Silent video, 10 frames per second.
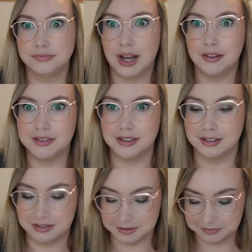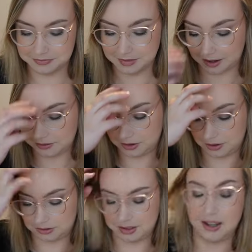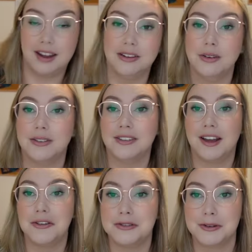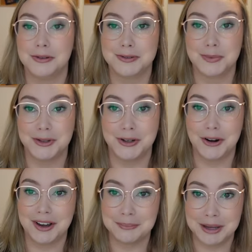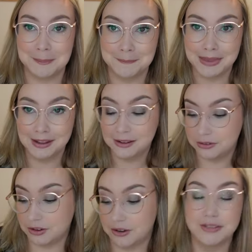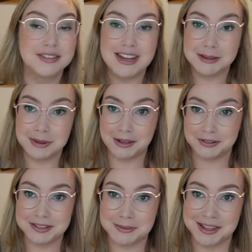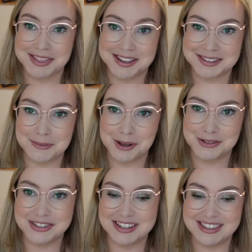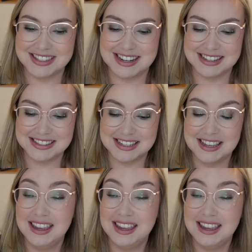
after this. I forgot that I hadn't, those hauls were not up yet. So sneak peek on some of the things I purchased in the States.